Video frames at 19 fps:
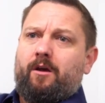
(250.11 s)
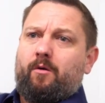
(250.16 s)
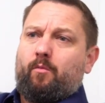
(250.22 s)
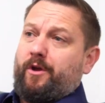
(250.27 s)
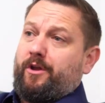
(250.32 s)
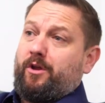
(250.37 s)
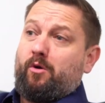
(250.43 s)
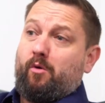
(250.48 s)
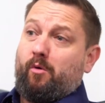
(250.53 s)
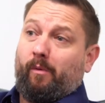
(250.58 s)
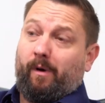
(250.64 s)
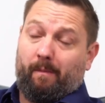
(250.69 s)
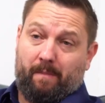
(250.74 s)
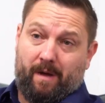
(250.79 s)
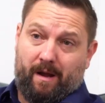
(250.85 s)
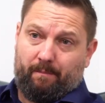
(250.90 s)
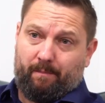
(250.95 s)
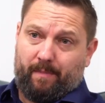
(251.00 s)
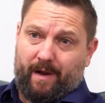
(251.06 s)
When you're a
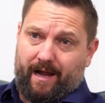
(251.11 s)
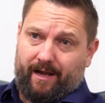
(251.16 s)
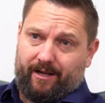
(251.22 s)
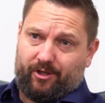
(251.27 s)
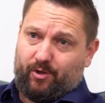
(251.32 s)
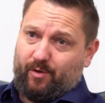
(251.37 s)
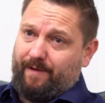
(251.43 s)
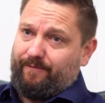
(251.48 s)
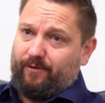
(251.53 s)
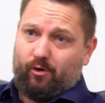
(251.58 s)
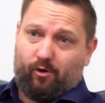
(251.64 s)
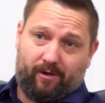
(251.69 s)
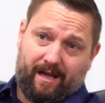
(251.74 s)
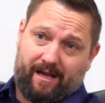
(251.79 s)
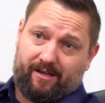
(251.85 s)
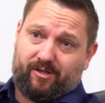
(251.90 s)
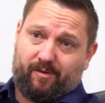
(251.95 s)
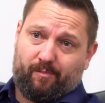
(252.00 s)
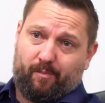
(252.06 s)
one-man band, you haven't got
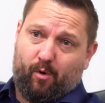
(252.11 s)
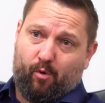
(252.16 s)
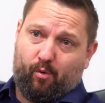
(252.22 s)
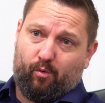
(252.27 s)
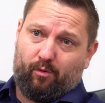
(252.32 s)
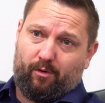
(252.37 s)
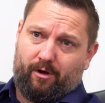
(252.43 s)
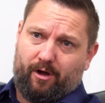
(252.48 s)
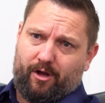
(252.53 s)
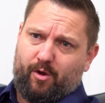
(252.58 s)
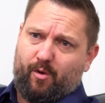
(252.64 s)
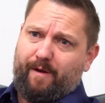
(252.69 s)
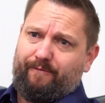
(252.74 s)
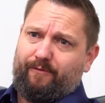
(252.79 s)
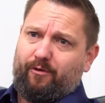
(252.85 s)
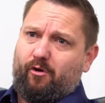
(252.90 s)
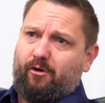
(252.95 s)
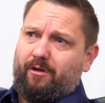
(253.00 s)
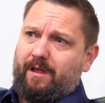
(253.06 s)
that support and you
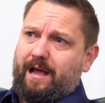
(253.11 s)
haven't got